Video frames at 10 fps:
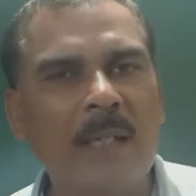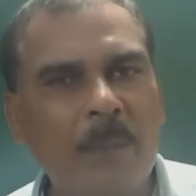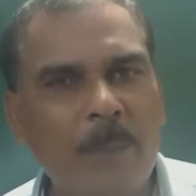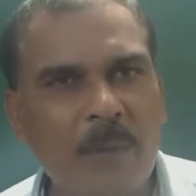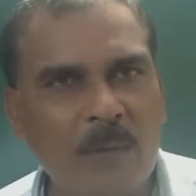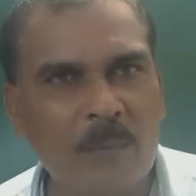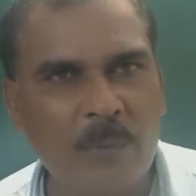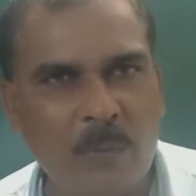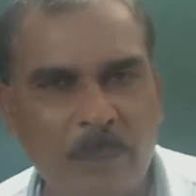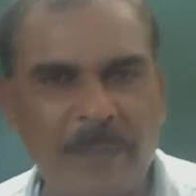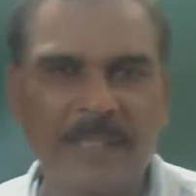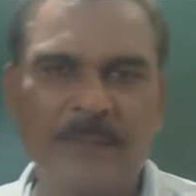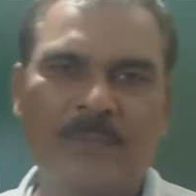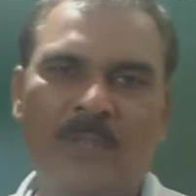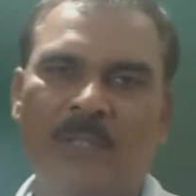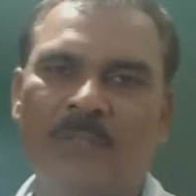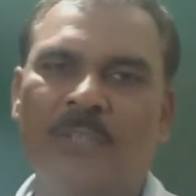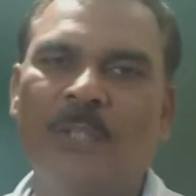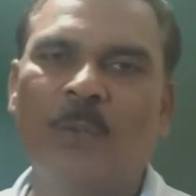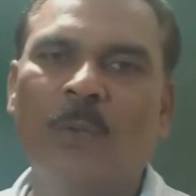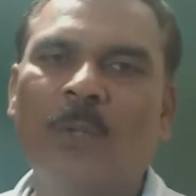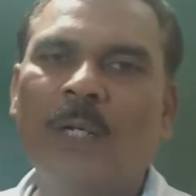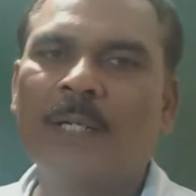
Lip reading: upon 4 pi epsilon 0